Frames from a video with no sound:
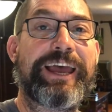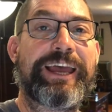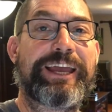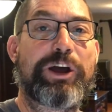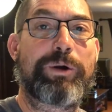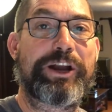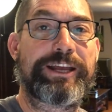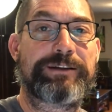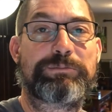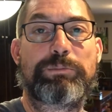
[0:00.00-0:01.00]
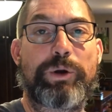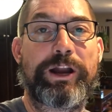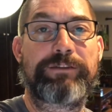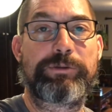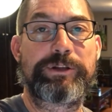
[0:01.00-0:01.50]
Hey, how are you?
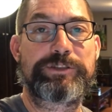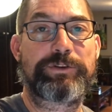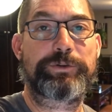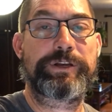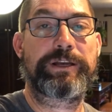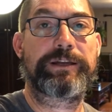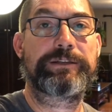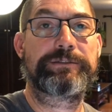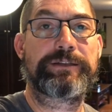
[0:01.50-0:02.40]
Brian from Innisfil Creek Honey.